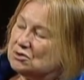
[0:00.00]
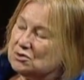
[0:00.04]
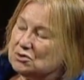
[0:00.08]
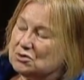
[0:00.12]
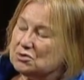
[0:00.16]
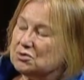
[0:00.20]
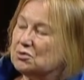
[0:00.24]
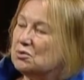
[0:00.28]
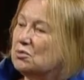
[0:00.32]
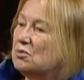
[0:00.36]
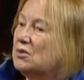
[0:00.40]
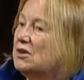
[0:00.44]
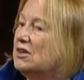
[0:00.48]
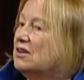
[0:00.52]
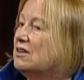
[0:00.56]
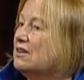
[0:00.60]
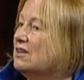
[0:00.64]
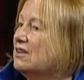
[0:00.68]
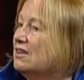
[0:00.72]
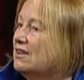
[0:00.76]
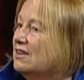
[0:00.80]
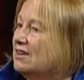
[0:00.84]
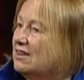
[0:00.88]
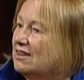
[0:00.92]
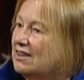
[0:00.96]

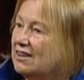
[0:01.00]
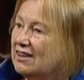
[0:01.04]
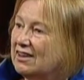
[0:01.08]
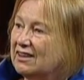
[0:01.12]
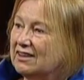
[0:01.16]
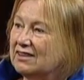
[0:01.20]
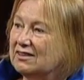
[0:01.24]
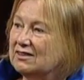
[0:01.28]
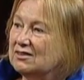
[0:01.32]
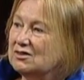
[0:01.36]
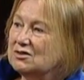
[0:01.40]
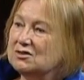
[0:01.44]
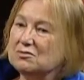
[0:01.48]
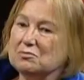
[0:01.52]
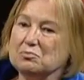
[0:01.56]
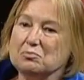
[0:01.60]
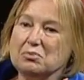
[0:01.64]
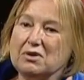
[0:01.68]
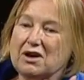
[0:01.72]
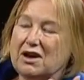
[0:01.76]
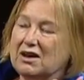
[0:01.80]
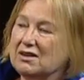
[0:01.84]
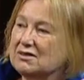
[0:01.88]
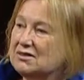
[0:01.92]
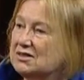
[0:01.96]
tweeting and
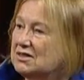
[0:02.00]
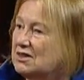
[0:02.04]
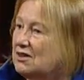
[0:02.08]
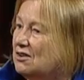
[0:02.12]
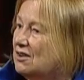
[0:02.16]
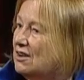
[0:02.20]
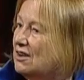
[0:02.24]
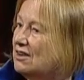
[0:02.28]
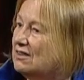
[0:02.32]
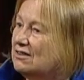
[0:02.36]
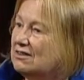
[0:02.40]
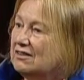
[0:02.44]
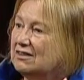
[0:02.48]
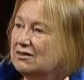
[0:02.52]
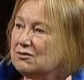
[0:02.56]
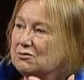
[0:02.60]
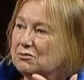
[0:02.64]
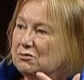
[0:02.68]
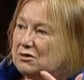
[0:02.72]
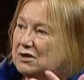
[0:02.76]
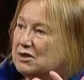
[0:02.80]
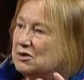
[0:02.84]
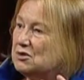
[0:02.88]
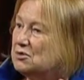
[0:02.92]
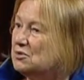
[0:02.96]
passing on and
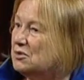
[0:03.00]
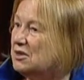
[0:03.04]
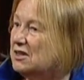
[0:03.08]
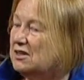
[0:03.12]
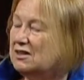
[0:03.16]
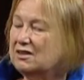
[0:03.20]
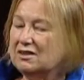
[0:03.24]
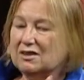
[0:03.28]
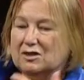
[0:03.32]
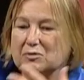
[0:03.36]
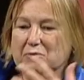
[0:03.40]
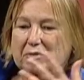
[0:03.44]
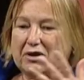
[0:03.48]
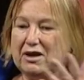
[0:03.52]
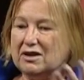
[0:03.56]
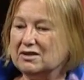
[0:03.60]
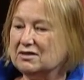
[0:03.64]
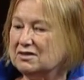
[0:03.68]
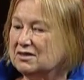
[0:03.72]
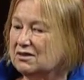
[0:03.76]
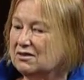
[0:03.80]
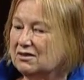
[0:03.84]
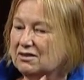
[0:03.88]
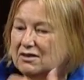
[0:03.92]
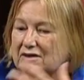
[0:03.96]
retweeting and
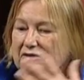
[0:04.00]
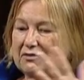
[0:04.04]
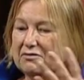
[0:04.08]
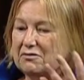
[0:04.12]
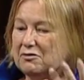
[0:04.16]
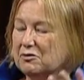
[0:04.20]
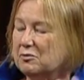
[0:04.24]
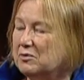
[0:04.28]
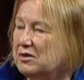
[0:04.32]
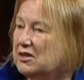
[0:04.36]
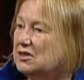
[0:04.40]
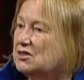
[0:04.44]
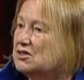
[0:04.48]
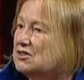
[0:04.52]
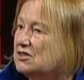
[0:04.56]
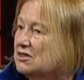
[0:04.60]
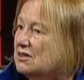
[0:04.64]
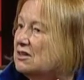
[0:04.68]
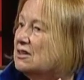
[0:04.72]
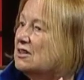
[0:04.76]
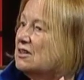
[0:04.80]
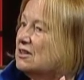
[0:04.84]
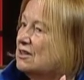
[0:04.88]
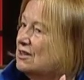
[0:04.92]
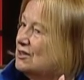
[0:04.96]
passing on
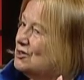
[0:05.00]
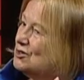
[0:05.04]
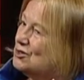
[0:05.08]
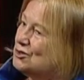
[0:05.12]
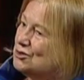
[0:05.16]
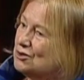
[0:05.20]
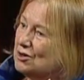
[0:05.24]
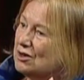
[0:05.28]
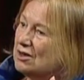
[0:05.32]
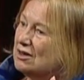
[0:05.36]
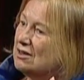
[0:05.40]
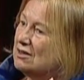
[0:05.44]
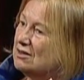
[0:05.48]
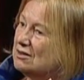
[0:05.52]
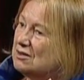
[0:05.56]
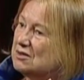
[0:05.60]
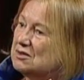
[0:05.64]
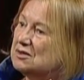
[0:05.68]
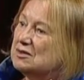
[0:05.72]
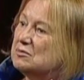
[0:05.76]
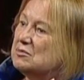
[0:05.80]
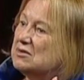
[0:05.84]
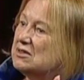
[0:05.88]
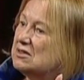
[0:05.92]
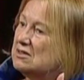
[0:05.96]
information is
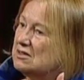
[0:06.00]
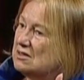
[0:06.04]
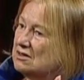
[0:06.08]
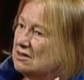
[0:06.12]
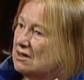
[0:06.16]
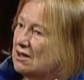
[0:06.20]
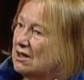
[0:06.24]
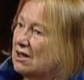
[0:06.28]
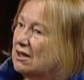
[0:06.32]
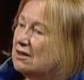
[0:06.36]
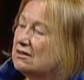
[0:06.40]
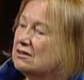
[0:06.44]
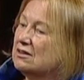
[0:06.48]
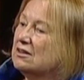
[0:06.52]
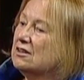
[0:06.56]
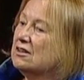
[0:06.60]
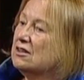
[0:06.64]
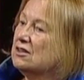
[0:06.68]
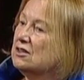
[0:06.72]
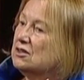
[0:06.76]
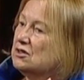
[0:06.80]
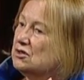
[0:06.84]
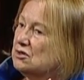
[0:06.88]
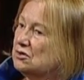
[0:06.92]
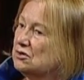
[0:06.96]
journalism. It's not.
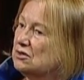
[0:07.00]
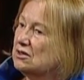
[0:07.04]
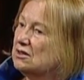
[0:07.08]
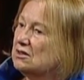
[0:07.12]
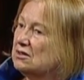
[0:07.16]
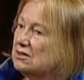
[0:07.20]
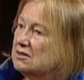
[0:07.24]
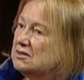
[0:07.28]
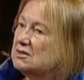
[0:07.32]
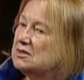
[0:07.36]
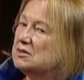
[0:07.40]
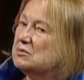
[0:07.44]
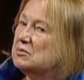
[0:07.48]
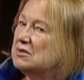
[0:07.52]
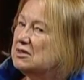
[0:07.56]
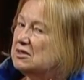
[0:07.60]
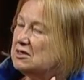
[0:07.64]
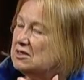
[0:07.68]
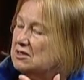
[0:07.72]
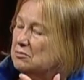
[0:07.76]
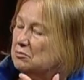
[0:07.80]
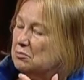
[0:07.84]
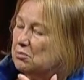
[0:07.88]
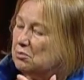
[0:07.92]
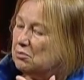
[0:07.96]
Journalism
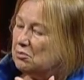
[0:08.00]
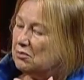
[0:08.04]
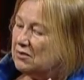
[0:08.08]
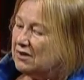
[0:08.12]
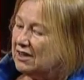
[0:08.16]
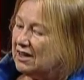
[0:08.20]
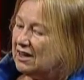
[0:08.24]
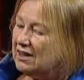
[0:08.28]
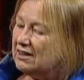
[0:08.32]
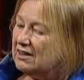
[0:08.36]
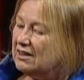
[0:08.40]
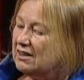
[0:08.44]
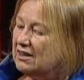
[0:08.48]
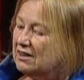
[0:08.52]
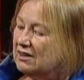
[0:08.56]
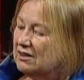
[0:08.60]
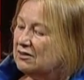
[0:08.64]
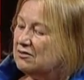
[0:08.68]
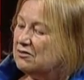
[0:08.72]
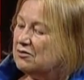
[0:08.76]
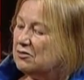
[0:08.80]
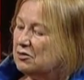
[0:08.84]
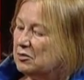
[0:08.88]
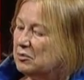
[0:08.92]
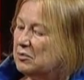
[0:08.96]
is getting
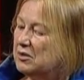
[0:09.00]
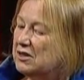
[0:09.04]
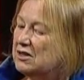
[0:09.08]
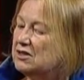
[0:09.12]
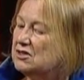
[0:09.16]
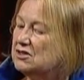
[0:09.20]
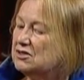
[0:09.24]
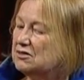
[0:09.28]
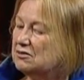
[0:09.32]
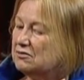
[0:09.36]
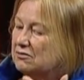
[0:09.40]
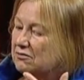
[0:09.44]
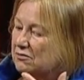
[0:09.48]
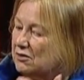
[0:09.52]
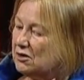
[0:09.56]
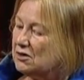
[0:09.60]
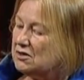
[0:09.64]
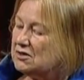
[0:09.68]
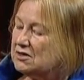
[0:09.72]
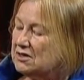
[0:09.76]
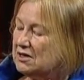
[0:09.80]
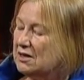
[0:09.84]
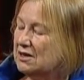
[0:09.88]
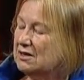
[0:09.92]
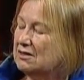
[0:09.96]
information,
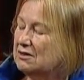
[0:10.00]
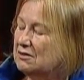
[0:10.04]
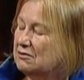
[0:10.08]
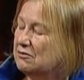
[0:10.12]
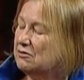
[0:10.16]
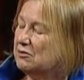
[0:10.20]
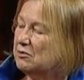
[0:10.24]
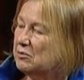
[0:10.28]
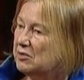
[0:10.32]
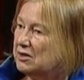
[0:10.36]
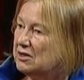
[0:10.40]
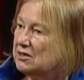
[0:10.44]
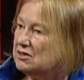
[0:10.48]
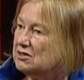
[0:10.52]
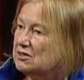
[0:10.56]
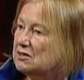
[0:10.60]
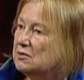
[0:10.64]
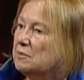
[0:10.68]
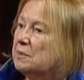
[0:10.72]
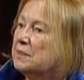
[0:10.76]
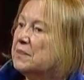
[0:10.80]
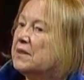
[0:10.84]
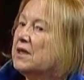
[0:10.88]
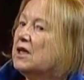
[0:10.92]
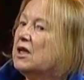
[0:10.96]
first-hand
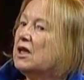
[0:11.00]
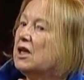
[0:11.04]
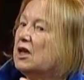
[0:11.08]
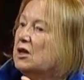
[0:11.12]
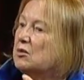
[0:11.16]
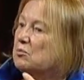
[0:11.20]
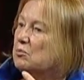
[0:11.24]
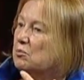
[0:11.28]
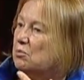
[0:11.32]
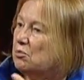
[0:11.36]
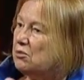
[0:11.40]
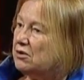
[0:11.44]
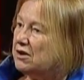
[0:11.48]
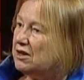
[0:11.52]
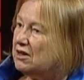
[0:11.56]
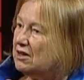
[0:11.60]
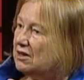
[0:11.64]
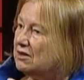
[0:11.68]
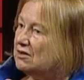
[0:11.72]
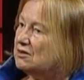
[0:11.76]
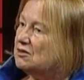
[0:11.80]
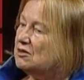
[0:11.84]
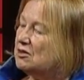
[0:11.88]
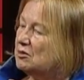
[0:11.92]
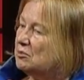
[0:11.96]
information, and bringing
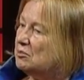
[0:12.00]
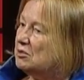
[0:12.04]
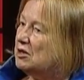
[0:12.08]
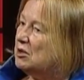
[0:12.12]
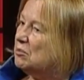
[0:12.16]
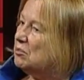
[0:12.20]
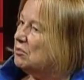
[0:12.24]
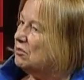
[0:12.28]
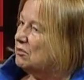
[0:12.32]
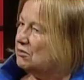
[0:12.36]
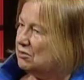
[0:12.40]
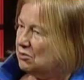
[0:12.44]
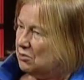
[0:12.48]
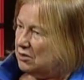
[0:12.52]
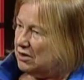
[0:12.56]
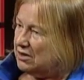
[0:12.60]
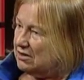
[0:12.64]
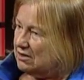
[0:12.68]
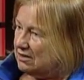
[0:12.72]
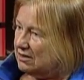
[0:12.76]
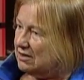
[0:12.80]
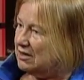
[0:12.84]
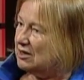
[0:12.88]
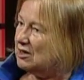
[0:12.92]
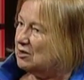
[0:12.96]
it to the people in a way
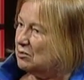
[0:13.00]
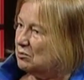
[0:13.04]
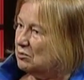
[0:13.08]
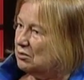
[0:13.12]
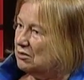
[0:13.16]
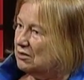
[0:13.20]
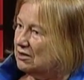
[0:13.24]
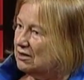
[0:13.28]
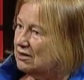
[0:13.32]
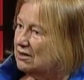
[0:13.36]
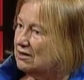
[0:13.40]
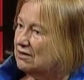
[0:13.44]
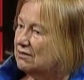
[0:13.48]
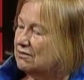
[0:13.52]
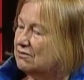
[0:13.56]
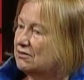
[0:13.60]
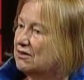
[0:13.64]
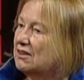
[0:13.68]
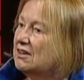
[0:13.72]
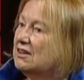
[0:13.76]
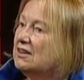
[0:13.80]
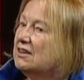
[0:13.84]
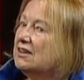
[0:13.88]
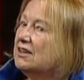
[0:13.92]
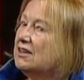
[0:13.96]
that they can believe.
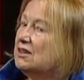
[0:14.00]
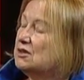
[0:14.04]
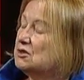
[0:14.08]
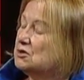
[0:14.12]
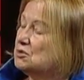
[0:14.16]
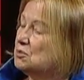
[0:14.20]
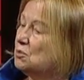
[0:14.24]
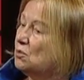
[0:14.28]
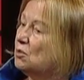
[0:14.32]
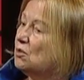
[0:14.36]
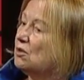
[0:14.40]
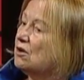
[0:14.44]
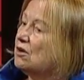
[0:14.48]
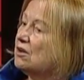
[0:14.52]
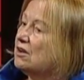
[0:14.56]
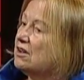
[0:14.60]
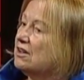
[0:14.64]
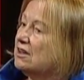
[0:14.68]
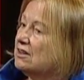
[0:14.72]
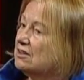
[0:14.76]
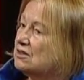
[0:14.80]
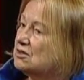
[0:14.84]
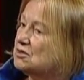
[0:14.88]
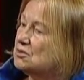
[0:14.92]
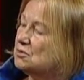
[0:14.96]
It's work,
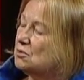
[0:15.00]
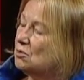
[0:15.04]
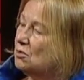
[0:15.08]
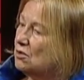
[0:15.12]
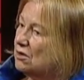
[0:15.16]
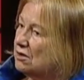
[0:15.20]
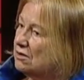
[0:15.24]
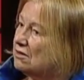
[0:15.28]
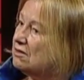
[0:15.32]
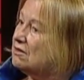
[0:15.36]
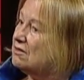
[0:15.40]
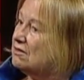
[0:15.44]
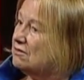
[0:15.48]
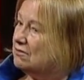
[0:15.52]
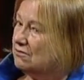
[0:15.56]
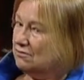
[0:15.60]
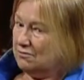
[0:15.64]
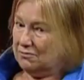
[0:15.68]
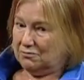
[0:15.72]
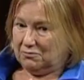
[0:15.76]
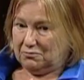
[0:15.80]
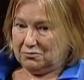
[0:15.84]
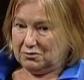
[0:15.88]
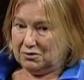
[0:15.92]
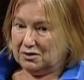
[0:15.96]
and it's worth it
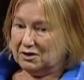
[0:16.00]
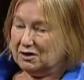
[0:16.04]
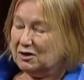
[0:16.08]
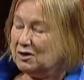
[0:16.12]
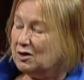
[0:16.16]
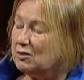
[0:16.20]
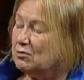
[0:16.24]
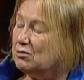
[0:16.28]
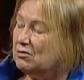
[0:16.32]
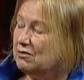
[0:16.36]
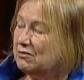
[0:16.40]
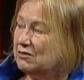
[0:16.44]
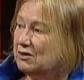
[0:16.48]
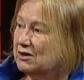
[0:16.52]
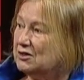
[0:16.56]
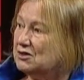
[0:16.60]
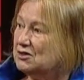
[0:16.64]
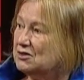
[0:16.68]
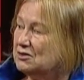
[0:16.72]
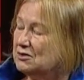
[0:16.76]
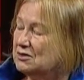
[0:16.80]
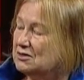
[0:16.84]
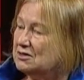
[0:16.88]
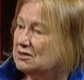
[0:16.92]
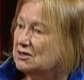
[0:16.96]
for the young
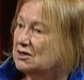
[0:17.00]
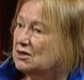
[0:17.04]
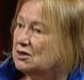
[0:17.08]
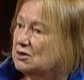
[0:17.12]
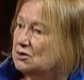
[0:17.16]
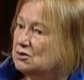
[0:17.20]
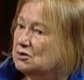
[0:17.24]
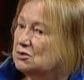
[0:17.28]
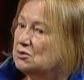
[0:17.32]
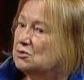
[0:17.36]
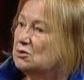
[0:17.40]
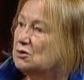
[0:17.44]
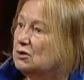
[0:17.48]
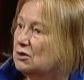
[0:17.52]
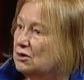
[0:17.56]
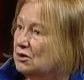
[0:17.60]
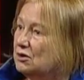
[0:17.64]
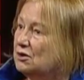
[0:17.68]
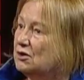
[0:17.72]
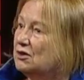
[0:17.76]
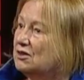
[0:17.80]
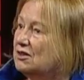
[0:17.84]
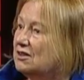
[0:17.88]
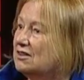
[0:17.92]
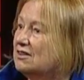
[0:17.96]
professionals to
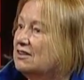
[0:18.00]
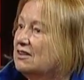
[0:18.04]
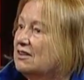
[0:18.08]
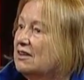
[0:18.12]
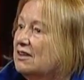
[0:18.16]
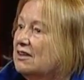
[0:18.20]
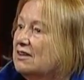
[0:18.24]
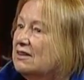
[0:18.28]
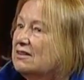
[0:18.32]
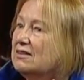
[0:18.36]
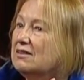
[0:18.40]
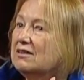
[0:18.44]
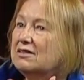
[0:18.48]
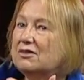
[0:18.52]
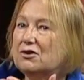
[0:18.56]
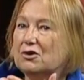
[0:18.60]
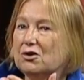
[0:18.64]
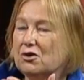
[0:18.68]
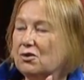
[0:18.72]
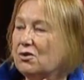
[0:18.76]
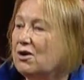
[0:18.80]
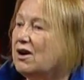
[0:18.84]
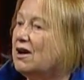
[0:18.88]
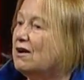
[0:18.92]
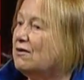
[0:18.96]
learn their
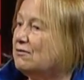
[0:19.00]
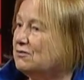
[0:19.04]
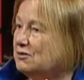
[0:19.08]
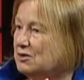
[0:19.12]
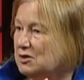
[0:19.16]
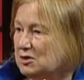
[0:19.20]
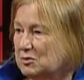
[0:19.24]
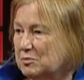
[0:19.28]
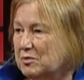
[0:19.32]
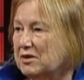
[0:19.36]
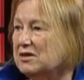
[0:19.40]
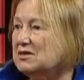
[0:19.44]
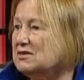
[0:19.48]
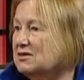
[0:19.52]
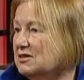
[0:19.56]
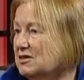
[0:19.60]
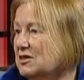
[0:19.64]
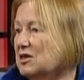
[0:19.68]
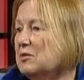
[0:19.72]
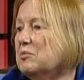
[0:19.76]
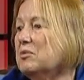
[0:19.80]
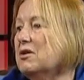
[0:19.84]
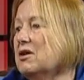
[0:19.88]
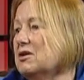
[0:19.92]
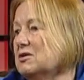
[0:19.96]
craft as best as
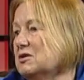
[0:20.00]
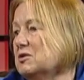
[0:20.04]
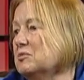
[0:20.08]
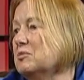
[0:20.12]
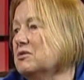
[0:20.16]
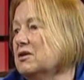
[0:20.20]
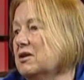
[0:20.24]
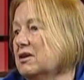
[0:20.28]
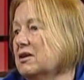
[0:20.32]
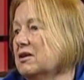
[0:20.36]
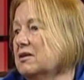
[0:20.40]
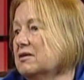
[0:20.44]
they possibly can.